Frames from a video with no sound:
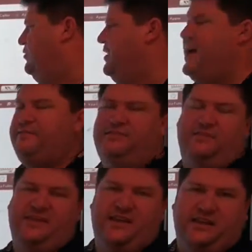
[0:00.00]
who have the
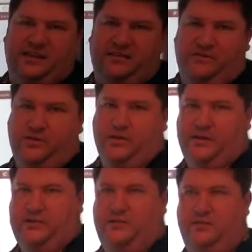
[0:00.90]
link can view
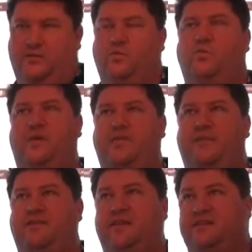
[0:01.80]
it. What
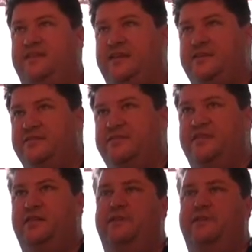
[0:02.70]
that means is,